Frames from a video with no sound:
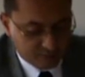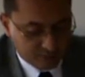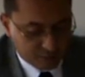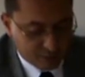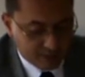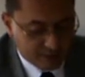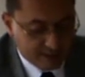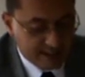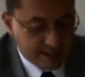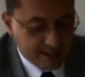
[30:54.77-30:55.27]

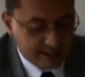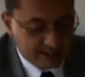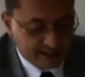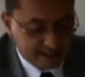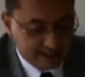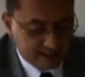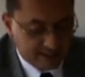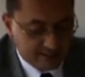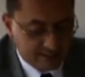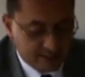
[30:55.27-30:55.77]
to an
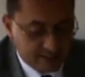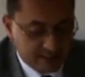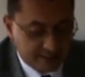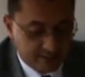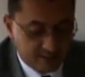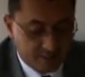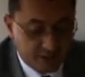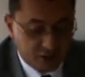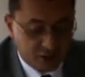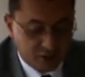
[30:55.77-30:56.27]
analysis of
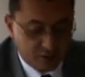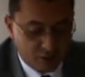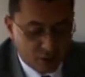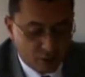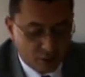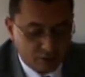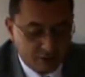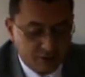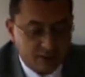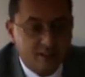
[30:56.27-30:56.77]
these official
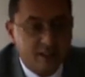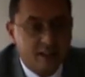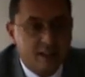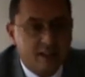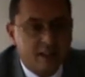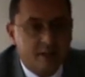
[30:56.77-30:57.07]
loans,